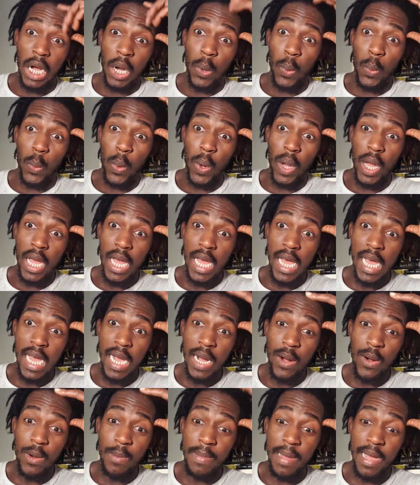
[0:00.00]

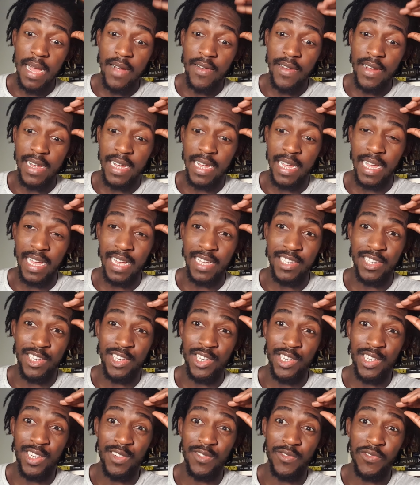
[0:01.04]
Well, Mary, I guess you
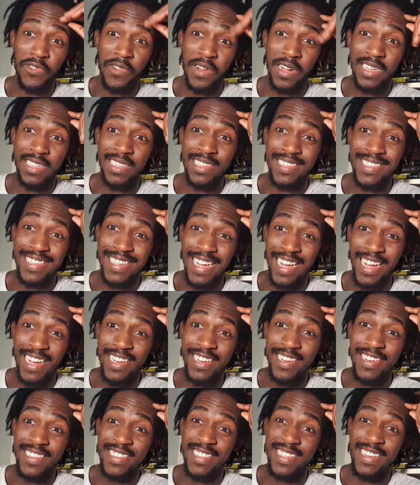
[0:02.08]
should have written
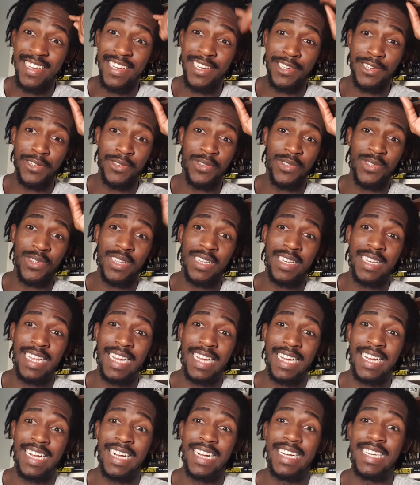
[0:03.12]
Tanya's initials on
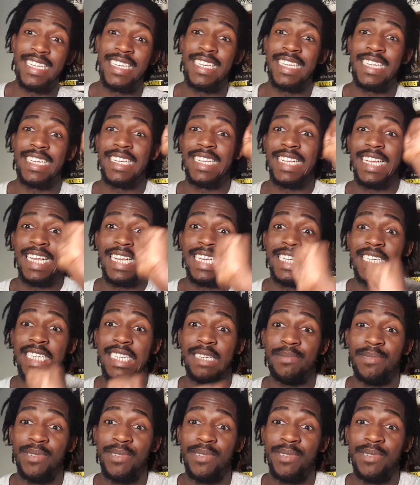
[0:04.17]
that gun, eh?